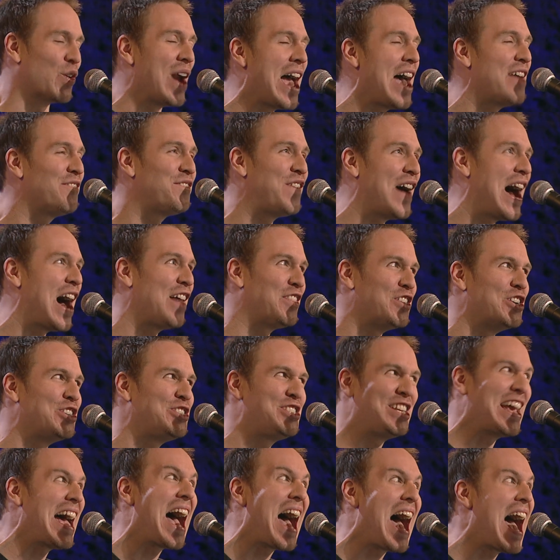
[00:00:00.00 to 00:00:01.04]
grandfather
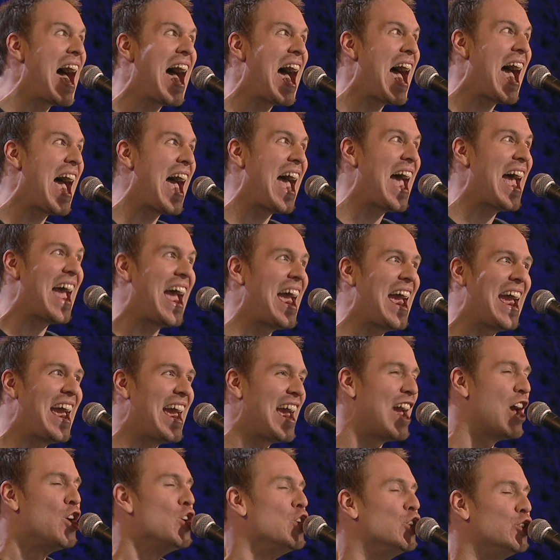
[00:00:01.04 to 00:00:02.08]

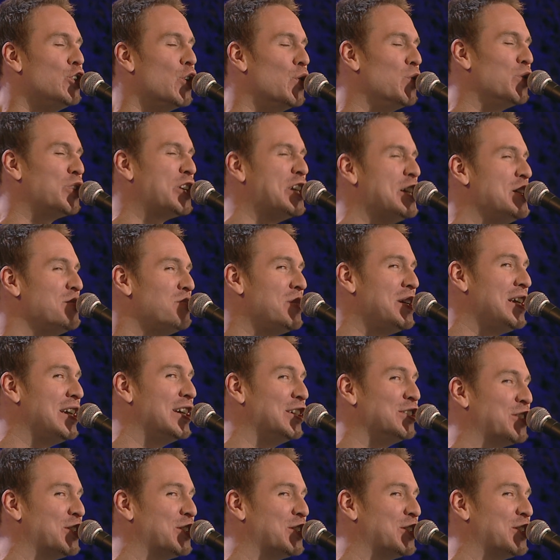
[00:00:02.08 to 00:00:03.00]
die, don't keep me in